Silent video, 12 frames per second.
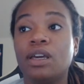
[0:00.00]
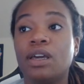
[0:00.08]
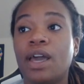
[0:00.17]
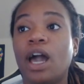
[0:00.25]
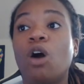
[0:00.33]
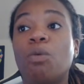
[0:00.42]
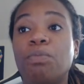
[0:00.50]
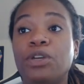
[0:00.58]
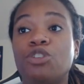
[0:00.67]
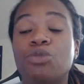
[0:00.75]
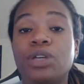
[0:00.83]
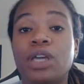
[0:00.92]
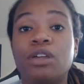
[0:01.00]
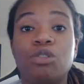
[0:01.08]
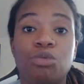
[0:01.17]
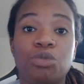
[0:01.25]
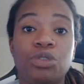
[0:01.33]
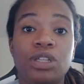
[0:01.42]
helping you get
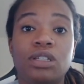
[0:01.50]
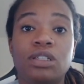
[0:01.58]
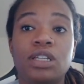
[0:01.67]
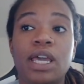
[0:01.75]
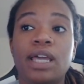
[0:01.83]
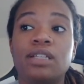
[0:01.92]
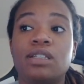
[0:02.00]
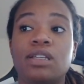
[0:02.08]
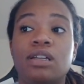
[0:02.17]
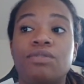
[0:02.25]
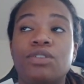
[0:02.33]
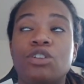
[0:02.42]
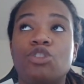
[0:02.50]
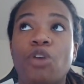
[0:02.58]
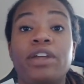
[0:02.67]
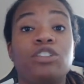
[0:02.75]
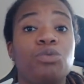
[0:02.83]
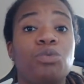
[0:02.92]
through this, instead of
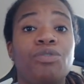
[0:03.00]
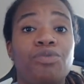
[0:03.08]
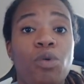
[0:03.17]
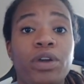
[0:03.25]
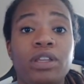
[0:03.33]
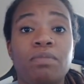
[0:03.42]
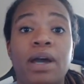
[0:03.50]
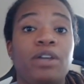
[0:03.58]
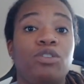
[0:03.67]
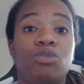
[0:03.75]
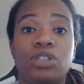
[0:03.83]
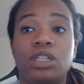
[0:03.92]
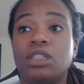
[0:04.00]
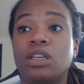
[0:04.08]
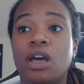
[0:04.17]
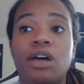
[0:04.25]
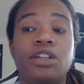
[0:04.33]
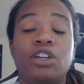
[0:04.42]
trying to avoid it by using the
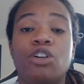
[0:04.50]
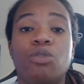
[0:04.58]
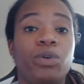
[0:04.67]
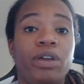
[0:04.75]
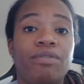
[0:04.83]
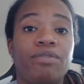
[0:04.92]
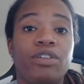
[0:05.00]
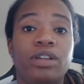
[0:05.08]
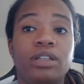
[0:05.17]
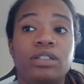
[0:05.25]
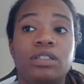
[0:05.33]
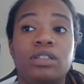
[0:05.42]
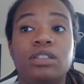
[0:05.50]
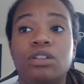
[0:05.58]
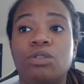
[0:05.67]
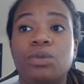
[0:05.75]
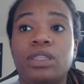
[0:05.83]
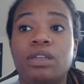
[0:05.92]
cutting or whatever it is to
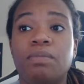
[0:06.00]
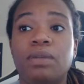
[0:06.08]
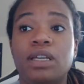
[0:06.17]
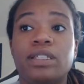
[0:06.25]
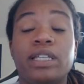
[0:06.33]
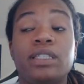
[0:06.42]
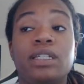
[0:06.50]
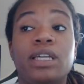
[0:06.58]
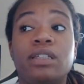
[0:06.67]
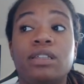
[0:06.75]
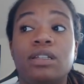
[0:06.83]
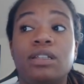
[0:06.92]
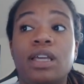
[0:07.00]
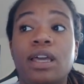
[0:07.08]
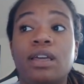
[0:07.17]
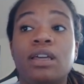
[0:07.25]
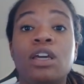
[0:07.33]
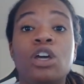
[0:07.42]
deal with it. Because at the end of the
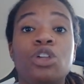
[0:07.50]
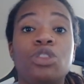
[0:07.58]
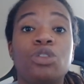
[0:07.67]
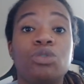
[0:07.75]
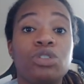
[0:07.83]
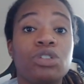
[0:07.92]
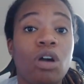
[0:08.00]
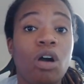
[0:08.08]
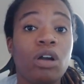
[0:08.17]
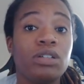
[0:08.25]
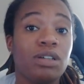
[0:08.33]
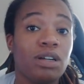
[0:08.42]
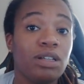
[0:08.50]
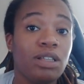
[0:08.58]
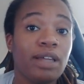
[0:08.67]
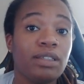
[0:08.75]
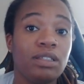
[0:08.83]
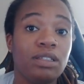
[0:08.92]
day, those scars are a
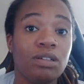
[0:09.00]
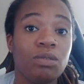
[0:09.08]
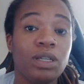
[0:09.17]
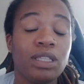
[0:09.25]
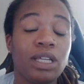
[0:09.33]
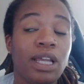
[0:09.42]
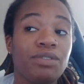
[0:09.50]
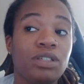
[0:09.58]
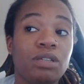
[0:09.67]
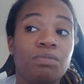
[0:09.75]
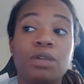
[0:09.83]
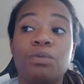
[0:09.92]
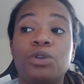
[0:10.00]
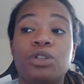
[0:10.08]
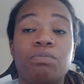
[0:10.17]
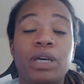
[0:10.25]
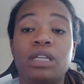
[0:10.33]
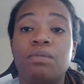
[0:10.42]
lot to deal with, and I've seen people with
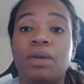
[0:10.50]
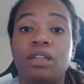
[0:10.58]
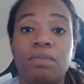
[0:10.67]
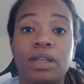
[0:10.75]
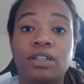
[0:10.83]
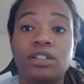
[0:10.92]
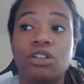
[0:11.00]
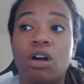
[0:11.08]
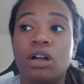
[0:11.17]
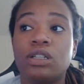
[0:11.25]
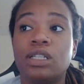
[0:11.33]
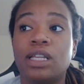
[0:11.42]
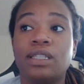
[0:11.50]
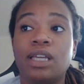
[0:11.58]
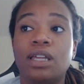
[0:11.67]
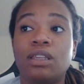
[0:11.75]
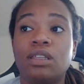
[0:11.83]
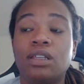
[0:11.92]
many scars, and at the
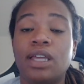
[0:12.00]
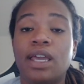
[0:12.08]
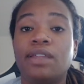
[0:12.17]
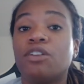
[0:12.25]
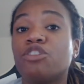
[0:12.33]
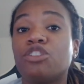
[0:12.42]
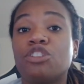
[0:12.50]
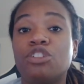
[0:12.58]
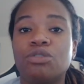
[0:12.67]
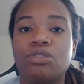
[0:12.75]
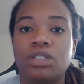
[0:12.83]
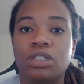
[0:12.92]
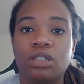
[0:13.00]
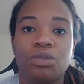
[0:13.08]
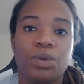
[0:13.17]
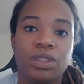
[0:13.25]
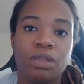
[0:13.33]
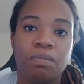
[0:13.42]
end of the day, they're still
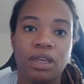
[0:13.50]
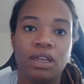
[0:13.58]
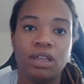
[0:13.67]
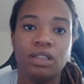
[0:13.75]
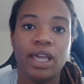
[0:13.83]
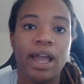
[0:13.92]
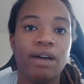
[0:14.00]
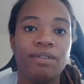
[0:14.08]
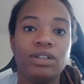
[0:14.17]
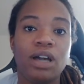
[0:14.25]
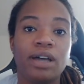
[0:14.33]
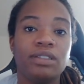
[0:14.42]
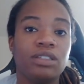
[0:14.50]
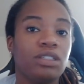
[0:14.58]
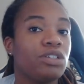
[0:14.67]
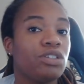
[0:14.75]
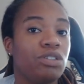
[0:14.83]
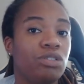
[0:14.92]
dealing with the pain. They haven't gotten to
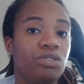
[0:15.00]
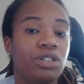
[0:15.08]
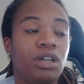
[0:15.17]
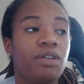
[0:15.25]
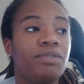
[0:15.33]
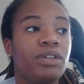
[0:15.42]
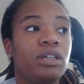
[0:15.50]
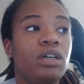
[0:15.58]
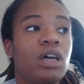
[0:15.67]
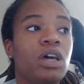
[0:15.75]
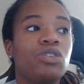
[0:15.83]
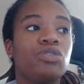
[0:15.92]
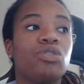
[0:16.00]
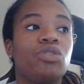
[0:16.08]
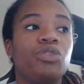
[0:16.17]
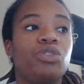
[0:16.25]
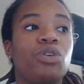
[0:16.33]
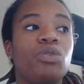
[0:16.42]
the solution of it. So,
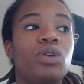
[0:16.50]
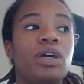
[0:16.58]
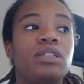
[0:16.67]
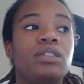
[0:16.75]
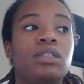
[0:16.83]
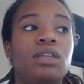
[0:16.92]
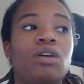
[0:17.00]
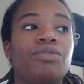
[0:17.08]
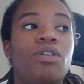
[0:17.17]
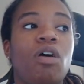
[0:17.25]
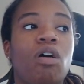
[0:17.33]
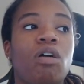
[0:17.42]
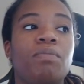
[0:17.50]
you know, self-harm